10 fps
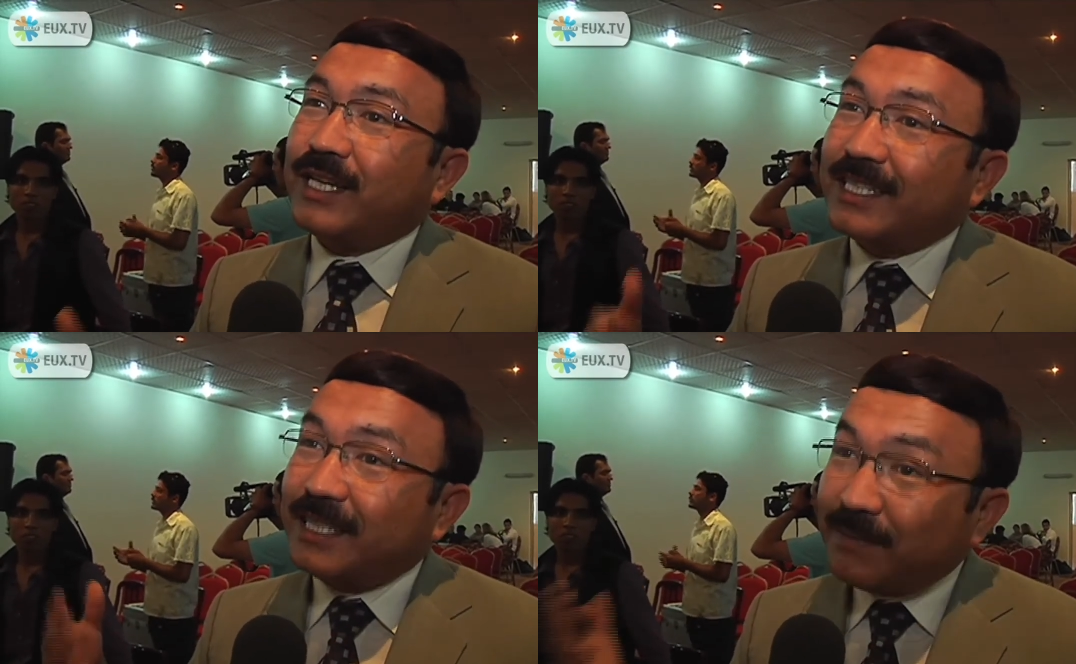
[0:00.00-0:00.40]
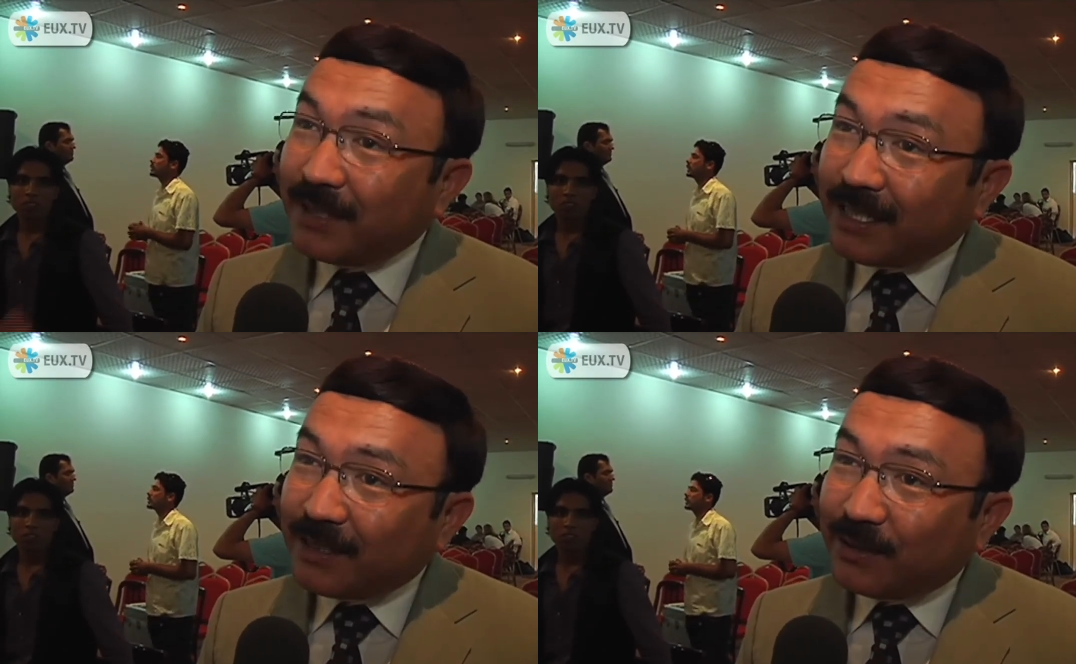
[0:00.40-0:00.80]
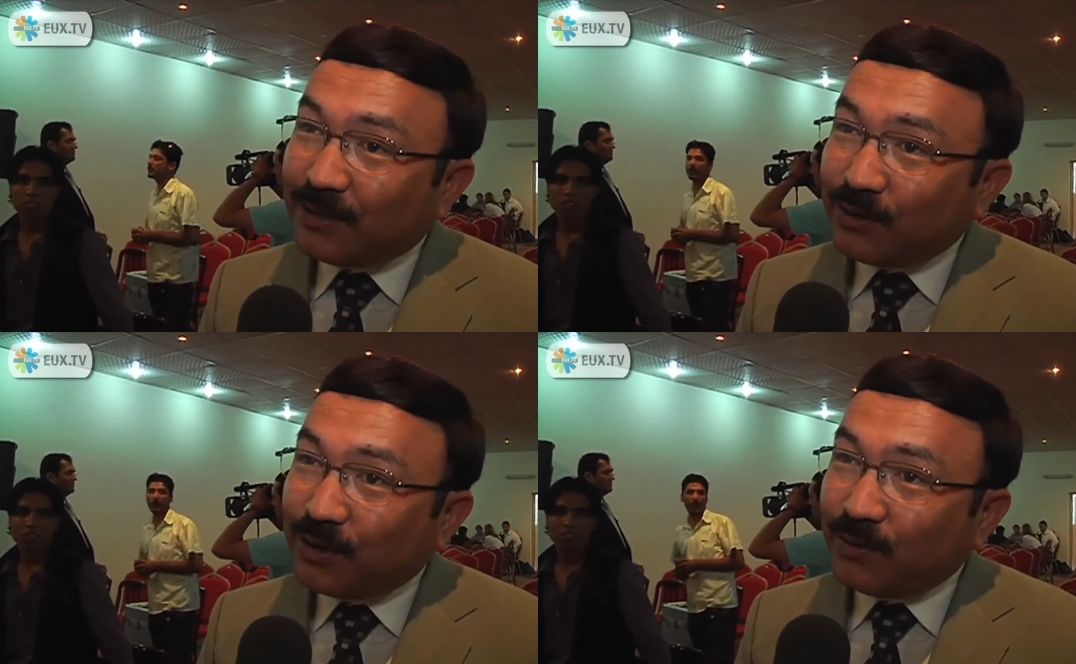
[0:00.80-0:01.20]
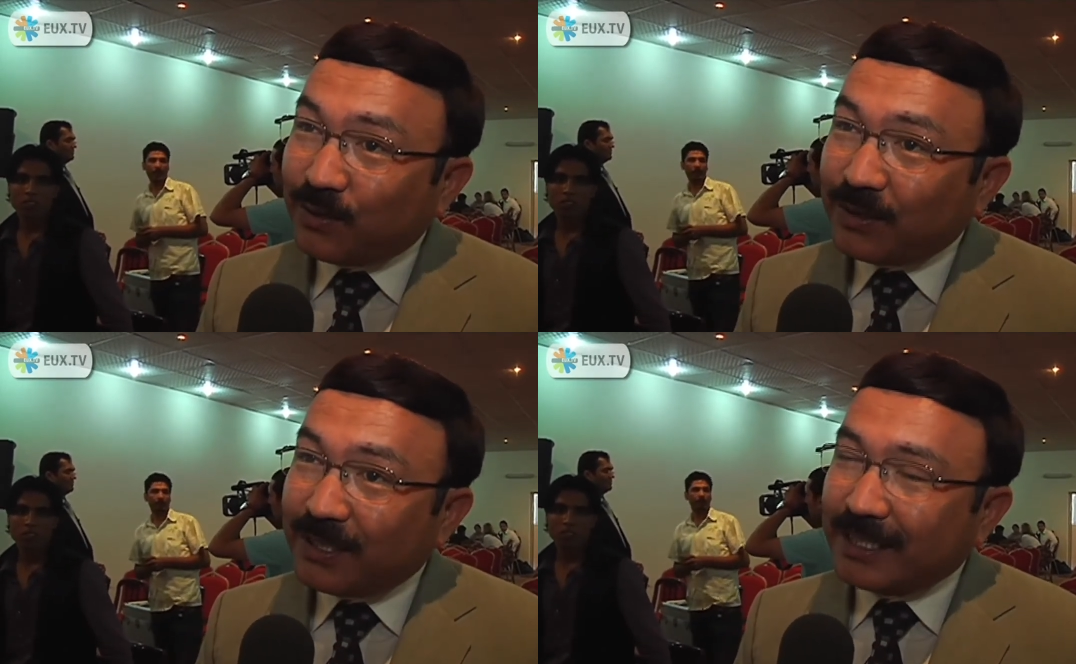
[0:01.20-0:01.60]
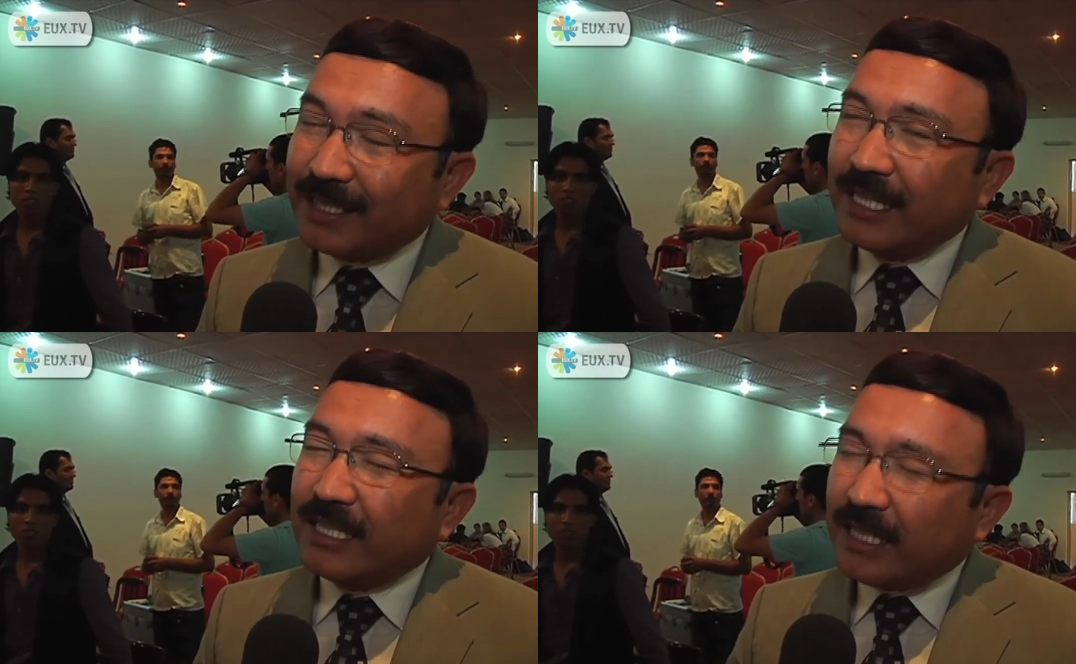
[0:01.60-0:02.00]
Speaker 1: accept the constitution process,
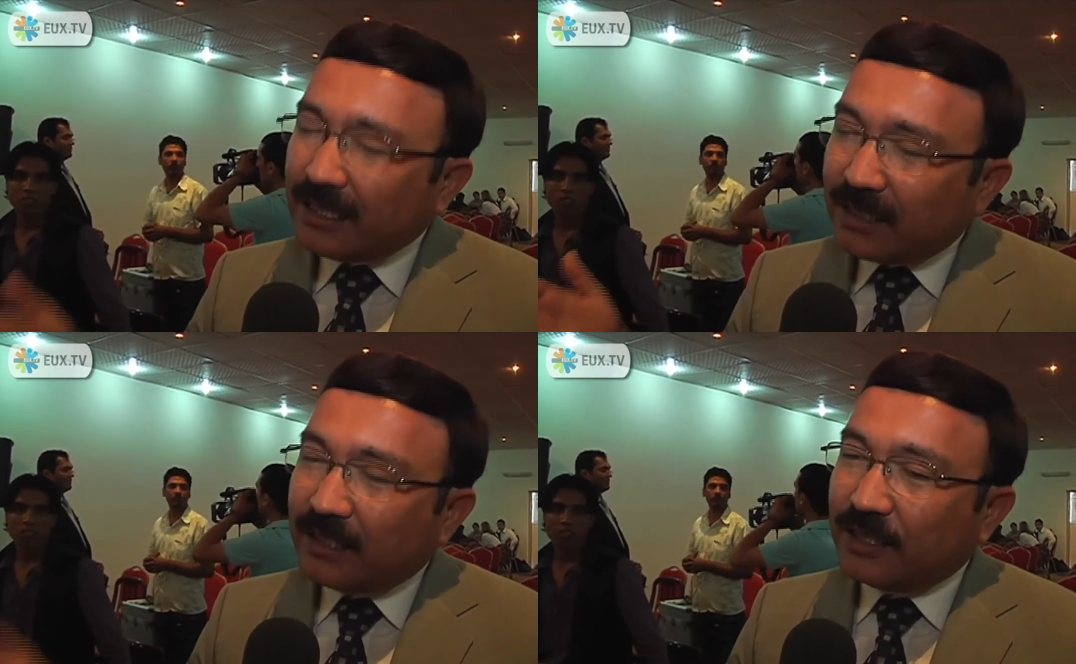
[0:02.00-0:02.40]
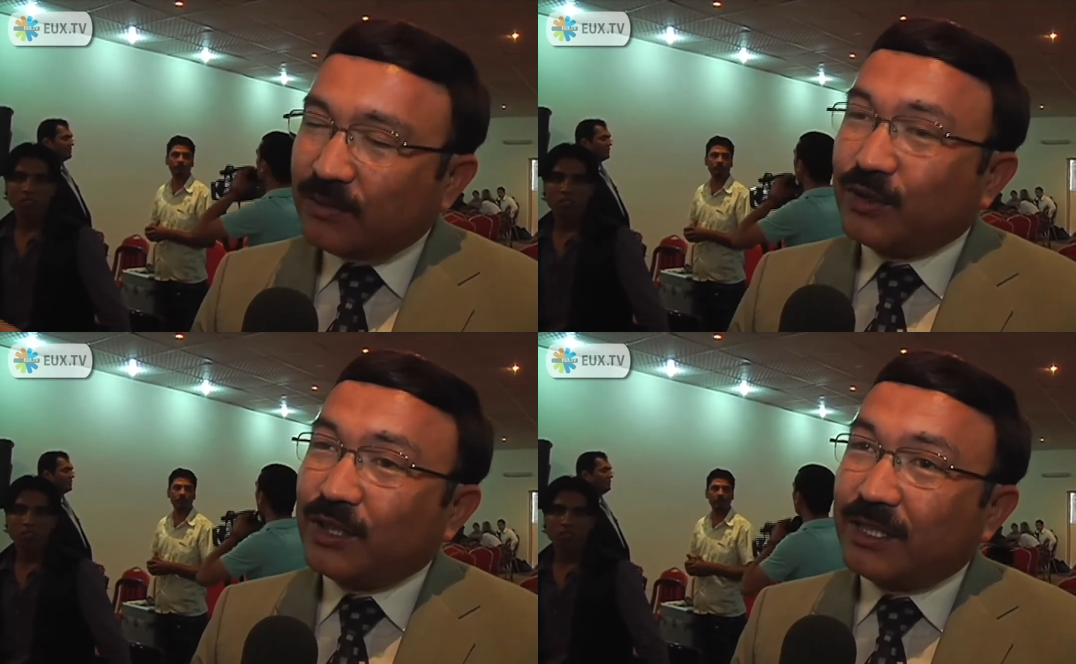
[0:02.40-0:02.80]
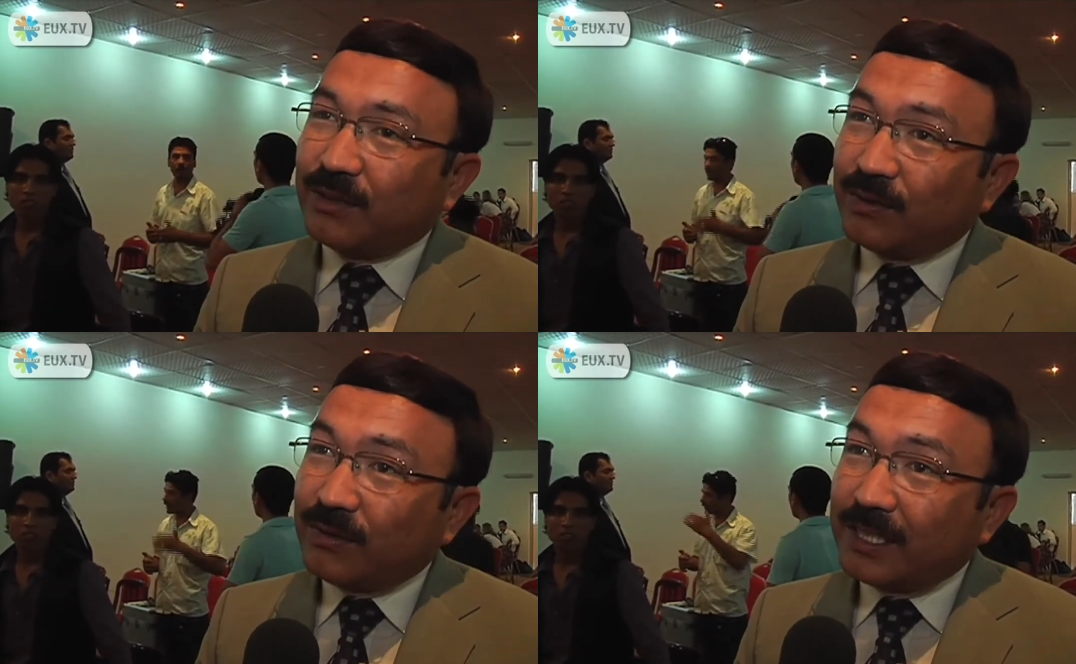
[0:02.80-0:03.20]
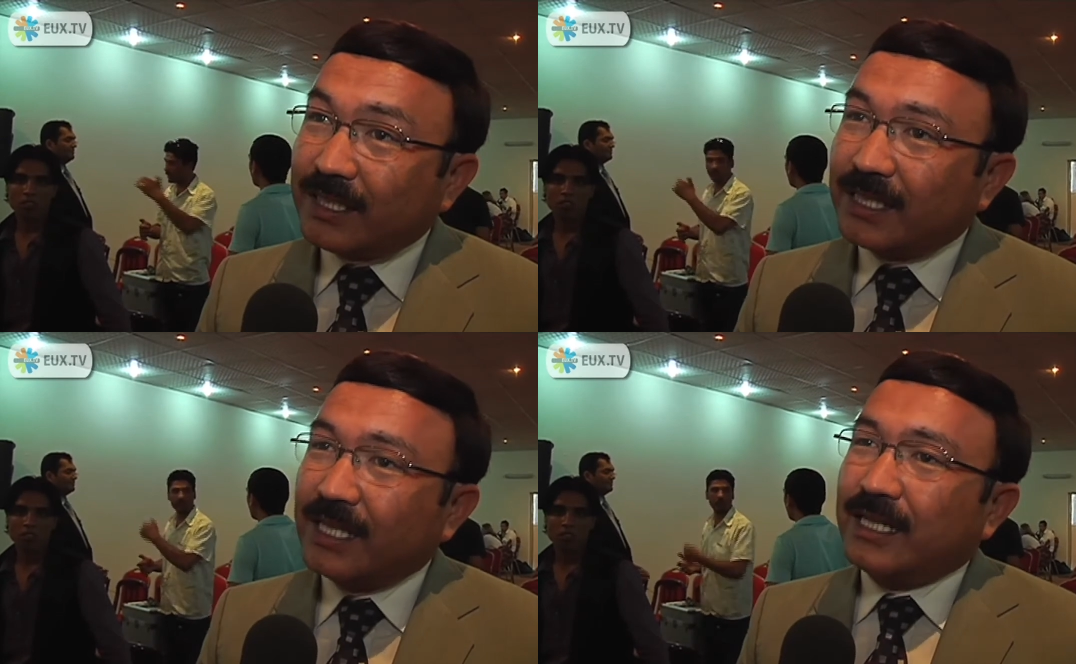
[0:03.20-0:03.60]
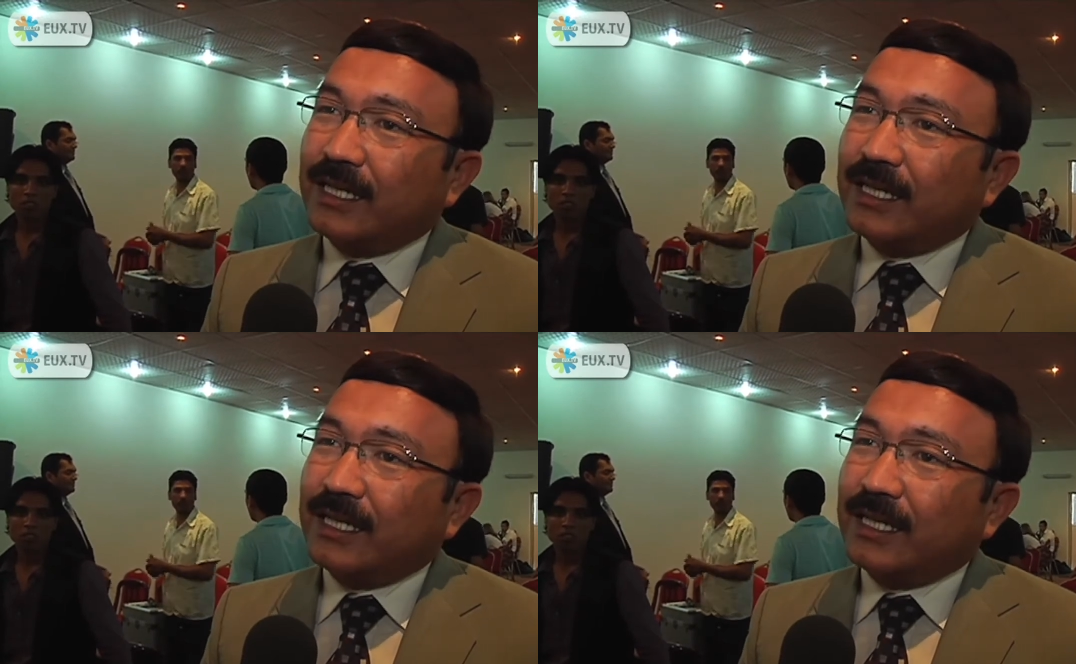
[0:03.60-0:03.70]
the, the, the democratic process.